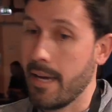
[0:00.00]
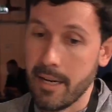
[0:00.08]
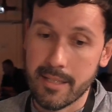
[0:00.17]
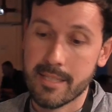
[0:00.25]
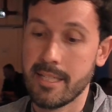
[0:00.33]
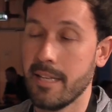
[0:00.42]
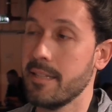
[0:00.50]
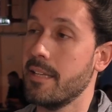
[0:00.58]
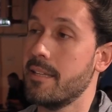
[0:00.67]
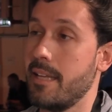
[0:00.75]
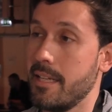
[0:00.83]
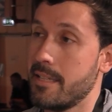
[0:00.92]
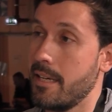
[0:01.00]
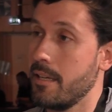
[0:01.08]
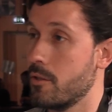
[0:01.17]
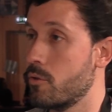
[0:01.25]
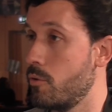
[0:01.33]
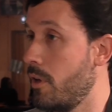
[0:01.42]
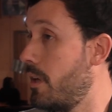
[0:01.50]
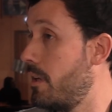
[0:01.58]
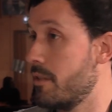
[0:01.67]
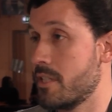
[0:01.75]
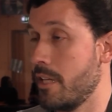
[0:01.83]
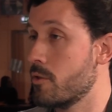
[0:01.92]
and send that data to a
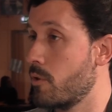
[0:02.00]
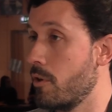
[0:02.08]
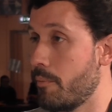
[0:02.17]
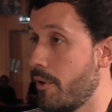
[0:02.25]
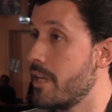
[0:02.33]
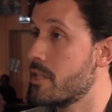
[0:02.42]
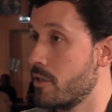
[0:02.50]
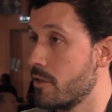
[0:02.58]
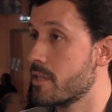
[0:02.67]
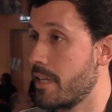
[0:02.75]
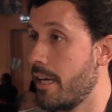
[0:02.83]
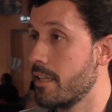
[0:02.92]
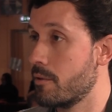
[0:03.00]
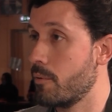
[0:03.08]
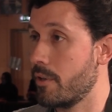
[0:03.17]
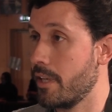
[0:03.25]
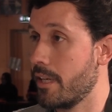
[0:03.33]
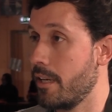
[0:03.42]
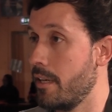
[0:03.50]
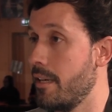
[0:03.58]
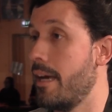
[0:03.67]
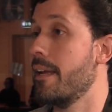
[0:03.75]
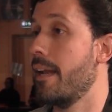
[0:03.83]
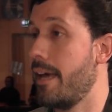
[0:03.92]
central operation site where they can
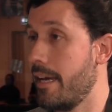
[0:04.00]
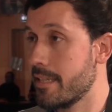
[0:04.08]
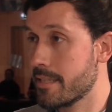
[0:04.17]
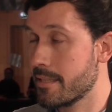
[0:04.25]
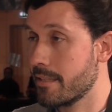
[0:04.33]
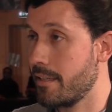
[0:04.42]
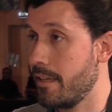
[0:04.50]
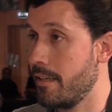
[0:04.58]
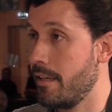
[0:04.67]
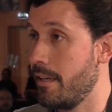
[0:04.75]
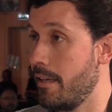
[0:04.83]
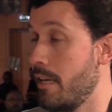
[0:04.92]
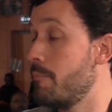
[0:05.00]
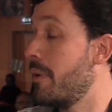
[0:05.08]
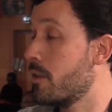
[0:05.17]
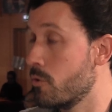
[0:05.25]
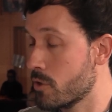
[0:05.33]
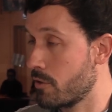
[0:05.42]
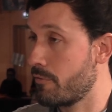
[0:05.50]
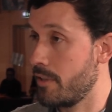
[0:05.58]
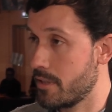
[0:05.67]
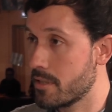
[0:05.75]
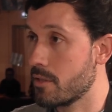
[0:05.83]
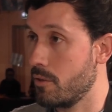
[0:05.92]
analyze and make use of
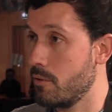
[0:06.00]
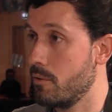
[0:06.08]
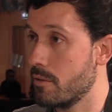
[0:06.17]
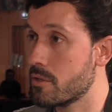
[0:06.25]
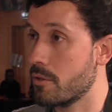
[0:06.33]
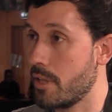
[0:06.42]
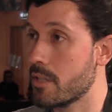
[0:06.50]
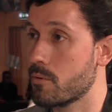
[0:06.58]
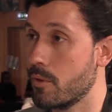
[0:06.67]
it. So that's